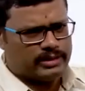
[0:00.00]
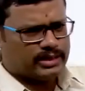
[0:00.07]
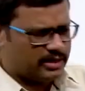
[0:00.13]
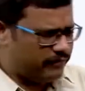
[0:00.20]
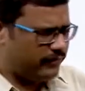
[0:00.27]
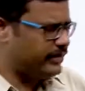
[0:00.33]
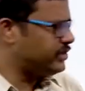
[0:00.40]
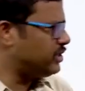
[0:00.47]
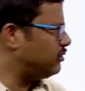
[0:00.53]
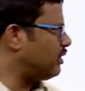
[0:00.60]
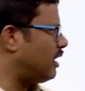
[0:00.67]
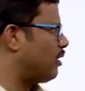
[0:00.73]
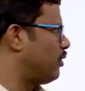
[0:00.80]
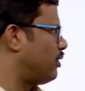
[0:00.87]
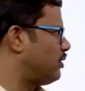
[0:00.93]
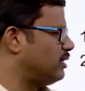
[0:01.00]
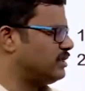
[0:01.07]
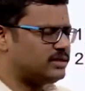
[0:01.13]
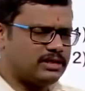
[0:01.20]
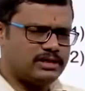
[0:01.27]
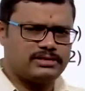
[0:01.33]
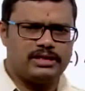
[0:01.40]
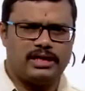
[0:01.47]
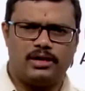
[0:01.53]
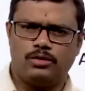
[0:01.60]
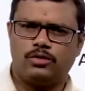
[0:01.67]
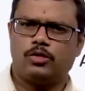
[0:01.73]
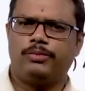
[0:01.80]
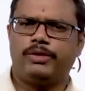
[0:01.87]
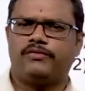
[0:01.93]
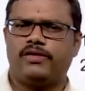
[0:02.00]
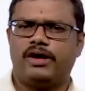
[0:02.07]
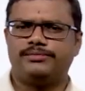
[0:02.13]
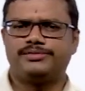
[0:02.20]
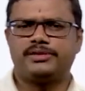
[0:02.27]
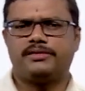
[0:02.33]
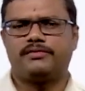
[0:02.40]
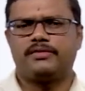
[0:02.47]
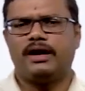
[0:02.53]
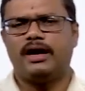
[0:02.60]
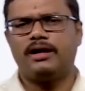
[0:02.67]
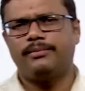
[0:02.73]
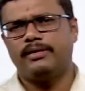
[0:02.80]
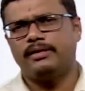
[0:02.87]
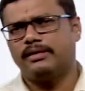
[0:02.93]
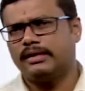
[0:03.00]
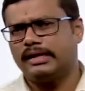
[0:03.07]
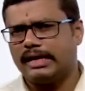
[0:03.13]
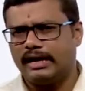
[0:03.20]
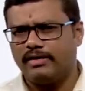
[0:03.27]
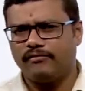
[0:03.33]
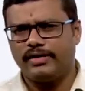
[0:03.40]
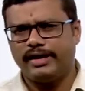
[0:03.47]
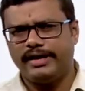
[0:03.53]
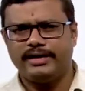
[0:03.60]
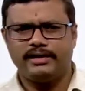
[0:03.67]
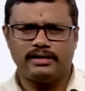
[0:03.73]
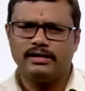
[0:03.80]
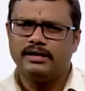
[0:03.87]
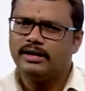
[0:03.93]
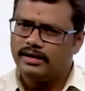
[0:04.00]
The definition we are going to discuss, the allotropic forms of carbon, graphite,